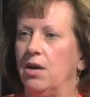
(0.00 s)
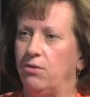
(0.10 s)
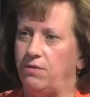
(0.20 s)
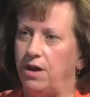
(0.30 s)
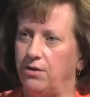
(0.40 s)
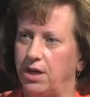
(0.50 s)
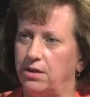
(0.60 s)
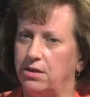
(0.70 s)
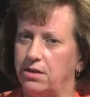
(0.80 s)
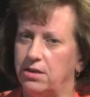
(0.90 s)
and we found
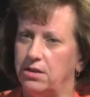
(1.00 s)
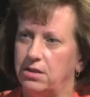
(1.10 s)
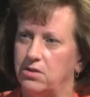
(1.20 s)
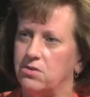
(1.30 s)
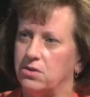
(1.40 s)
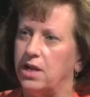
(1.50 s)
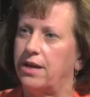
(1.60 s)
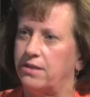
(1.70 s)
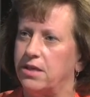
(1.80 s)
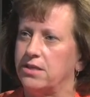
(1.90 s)
out that there's a
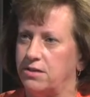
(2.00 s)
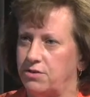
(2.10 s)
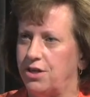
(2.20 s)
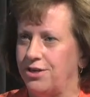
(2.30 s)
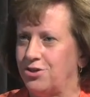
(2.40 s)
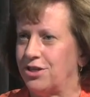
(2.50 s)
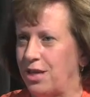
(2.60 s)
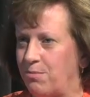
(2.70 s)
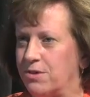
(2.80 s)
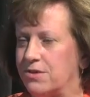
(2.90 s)
lot of things that have changed
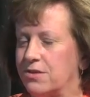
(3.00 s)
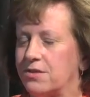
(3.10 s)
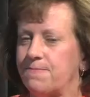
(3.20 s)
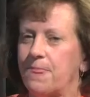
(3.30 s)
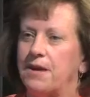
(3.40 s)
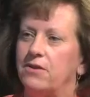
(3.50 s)
in that business.